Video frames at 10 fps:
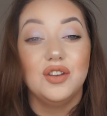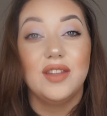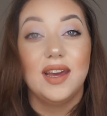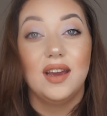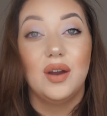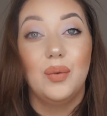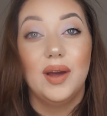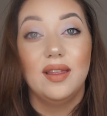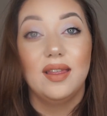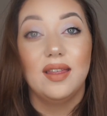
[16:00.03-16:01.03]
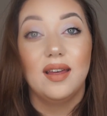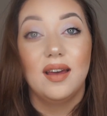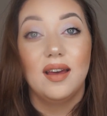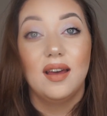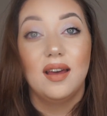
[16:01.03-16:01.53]
thing with
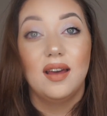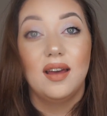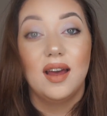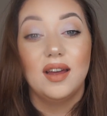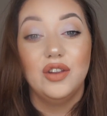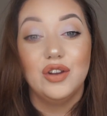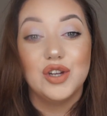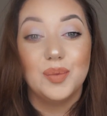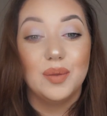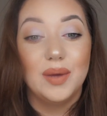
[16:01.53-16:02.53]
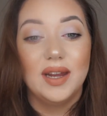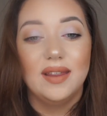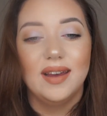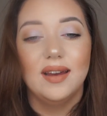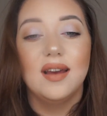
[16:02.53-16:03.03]
YouTube at the minute
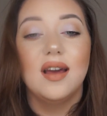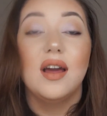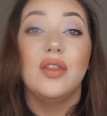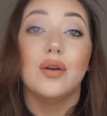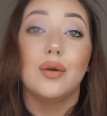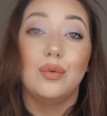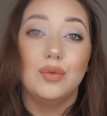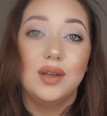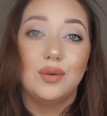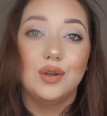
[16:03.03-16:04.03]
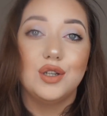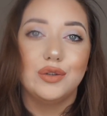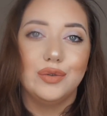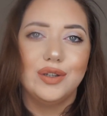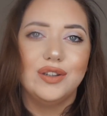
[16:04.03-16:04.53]
that they're only going to show
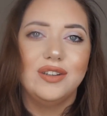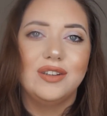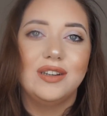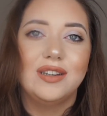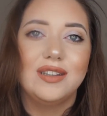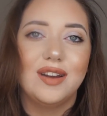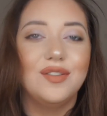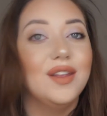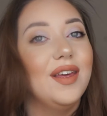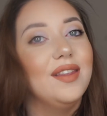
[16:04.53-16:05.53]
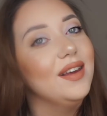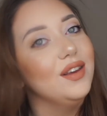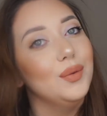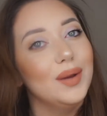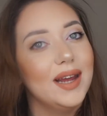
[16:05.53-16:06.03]
you stuff that they think
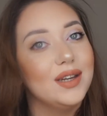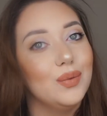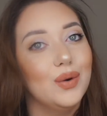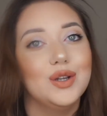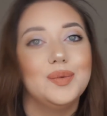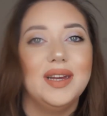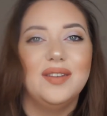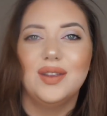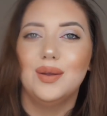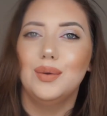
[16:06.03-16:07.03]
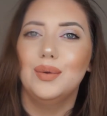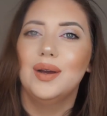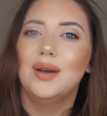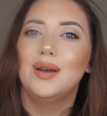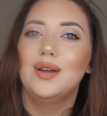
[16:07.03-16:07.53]
you would like to watch, but even though
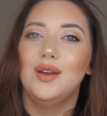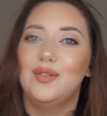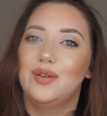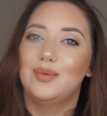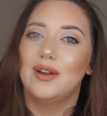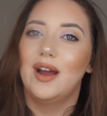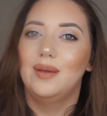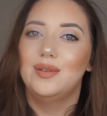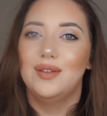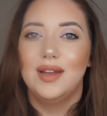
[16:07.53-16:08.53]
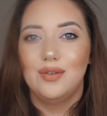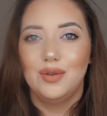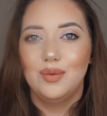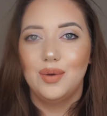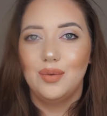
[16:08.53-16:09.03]
you subscribe so they know
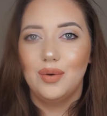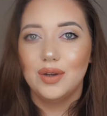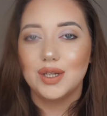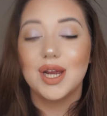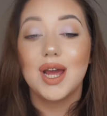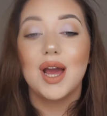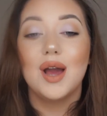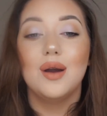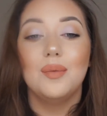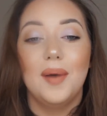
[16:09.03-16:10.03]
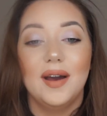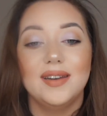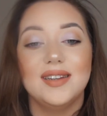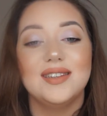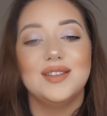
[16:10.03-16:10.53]
you want to watch. But
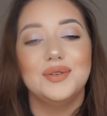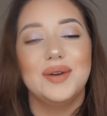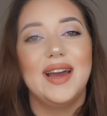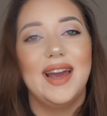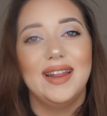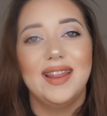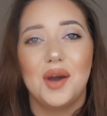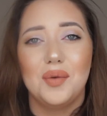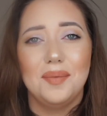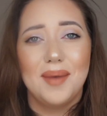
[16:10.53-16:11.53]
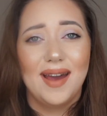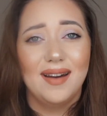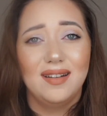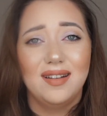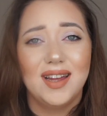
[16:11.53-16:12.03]
so hitting that wee
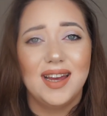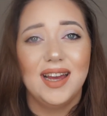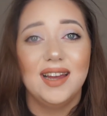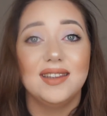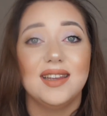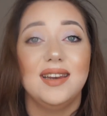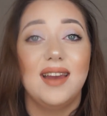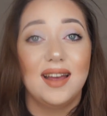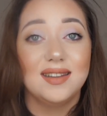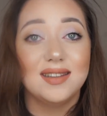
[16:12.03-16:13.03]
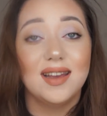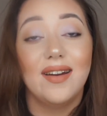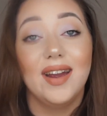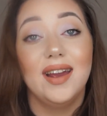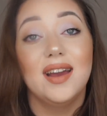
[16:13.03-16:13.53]
bell is
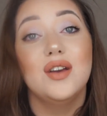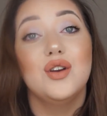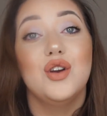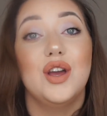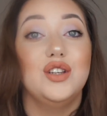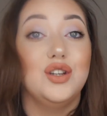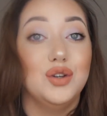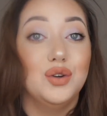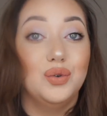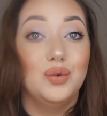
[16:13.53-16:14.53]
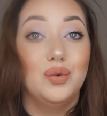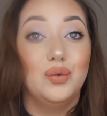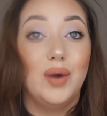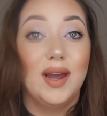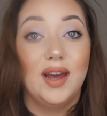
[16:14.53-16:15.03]
necessary to know
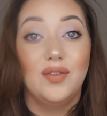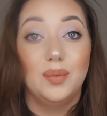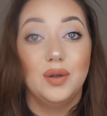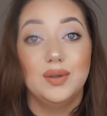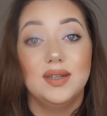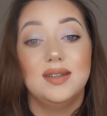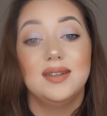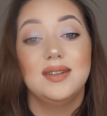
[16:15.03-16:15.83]
when I've uploaded